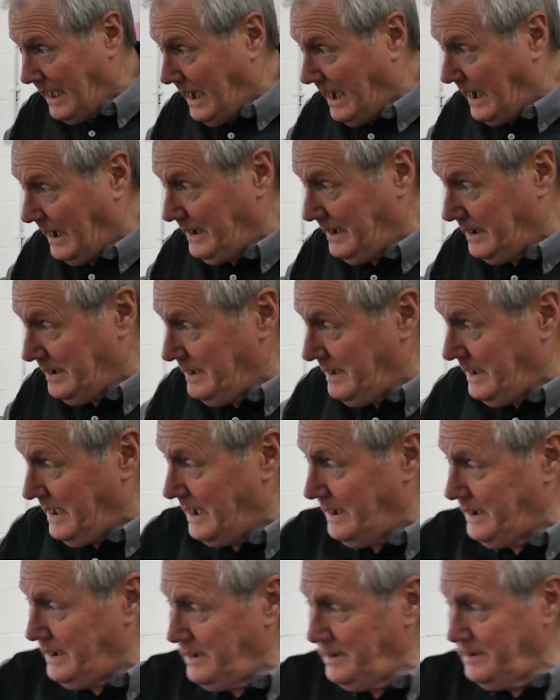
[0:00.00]
And
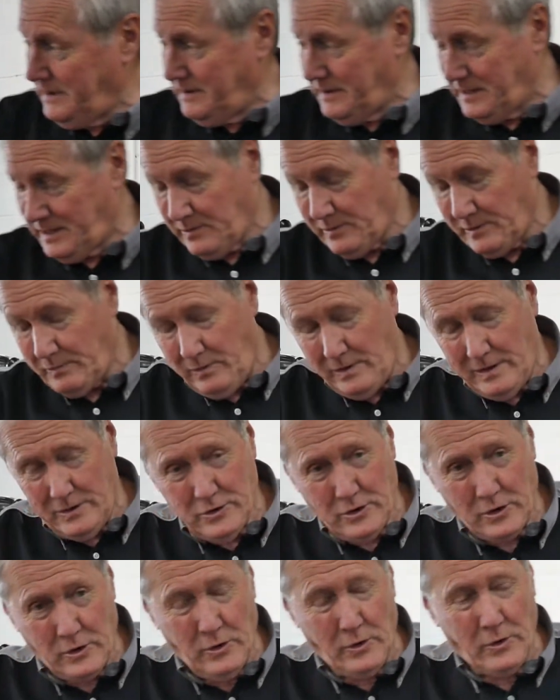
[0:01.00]
I thought, well, that's
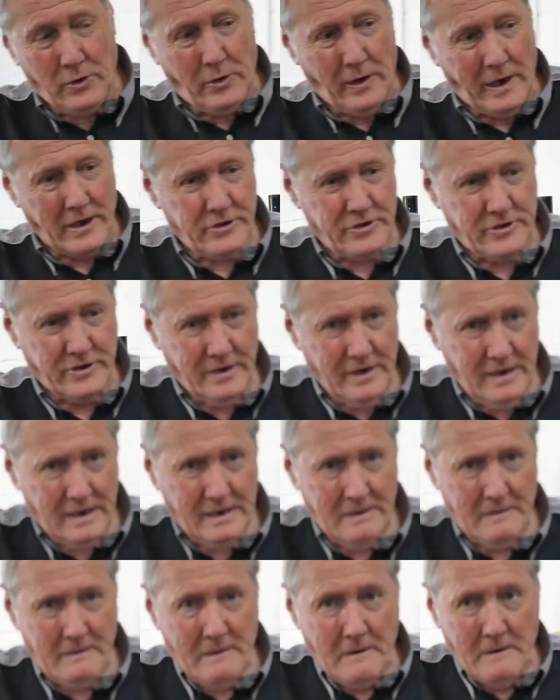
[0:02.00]
a good question.
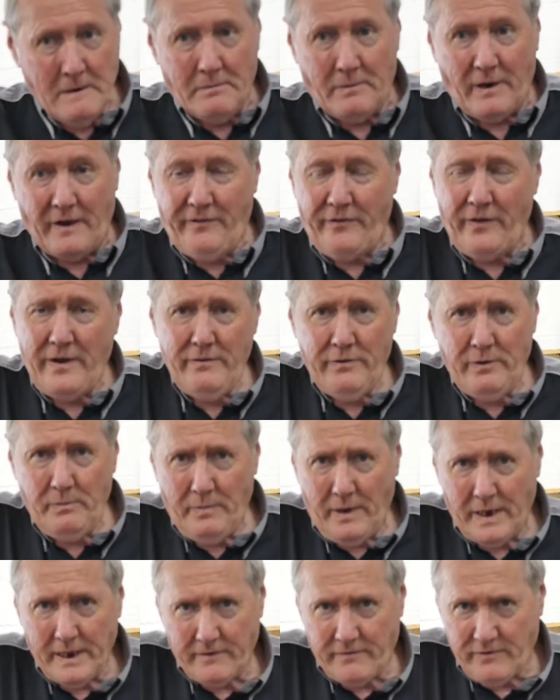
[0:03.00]
My favourite
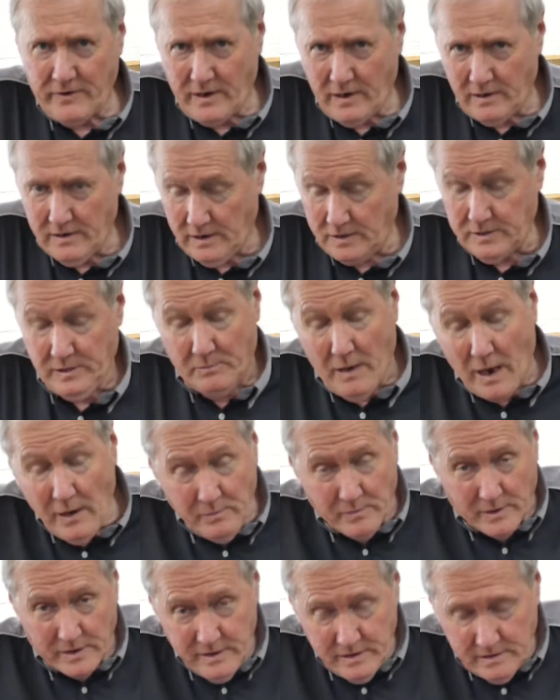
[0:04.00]
bike at the
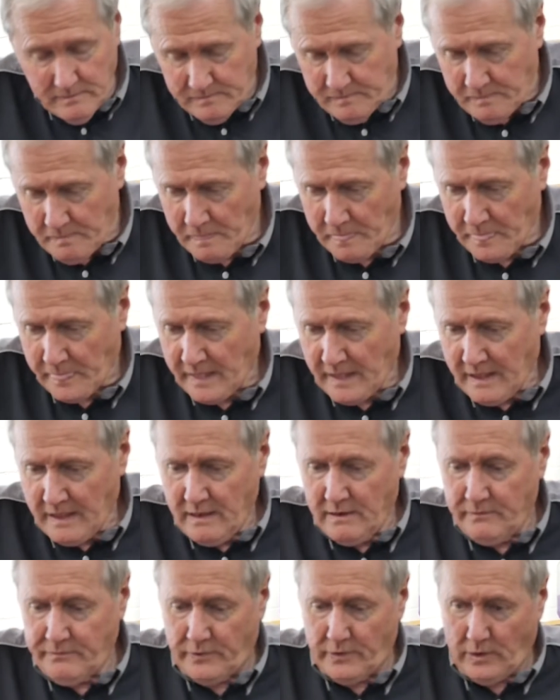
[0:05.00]
moment,
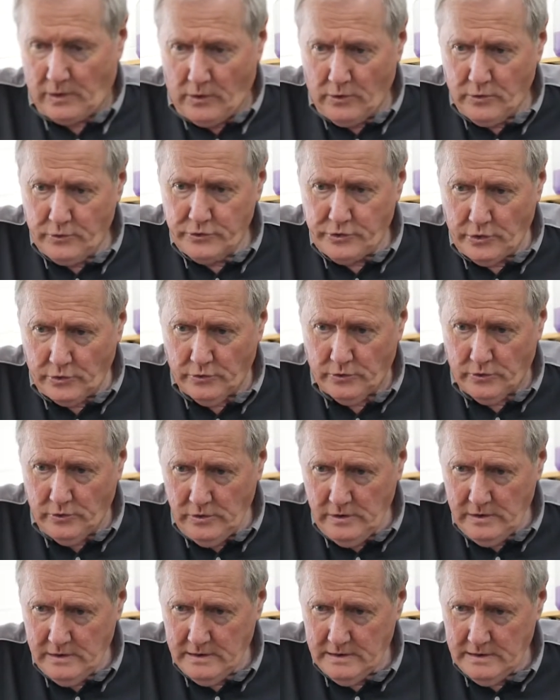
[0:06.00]
for a long
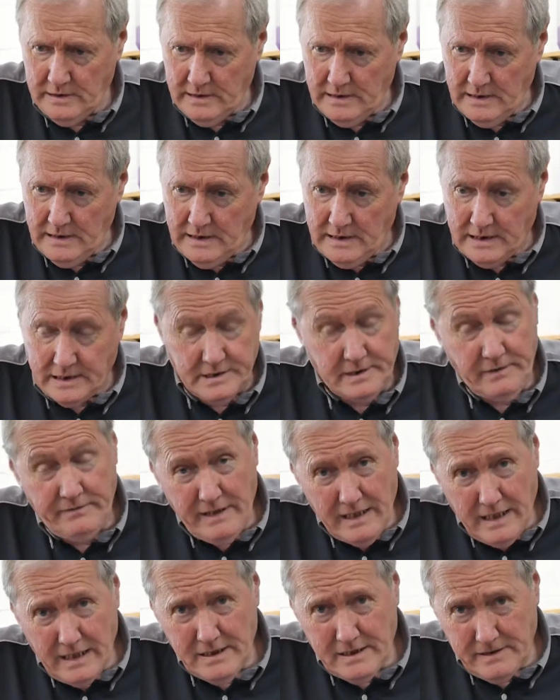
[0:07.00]
tour, is a
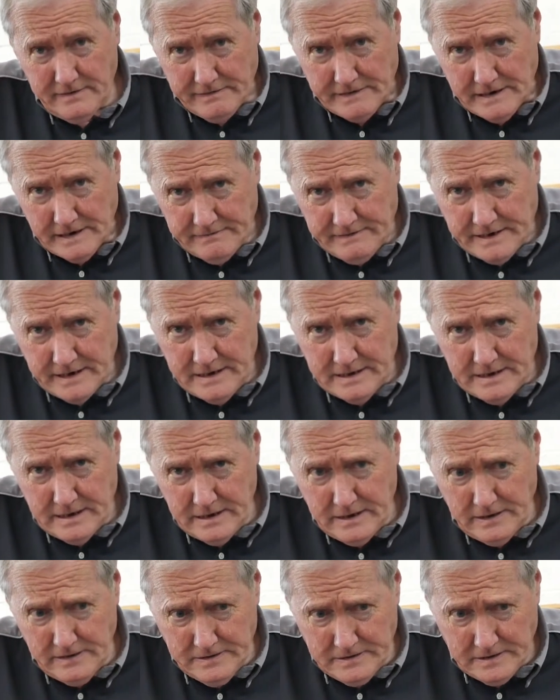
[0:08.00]
V85
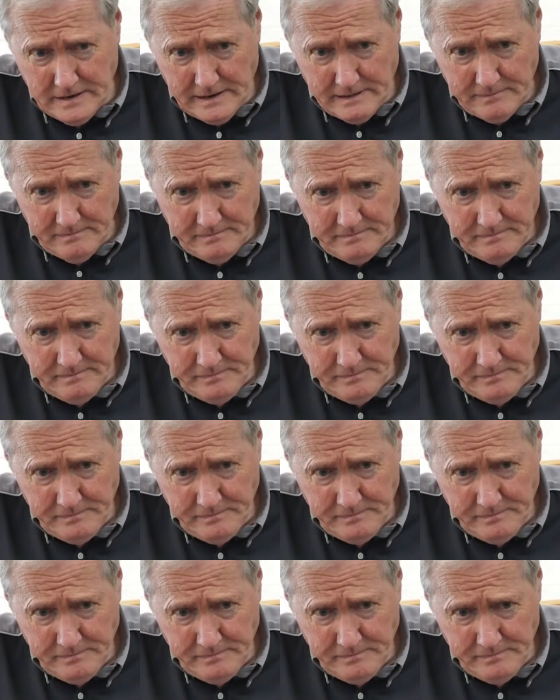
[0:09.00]
TT Guzzi.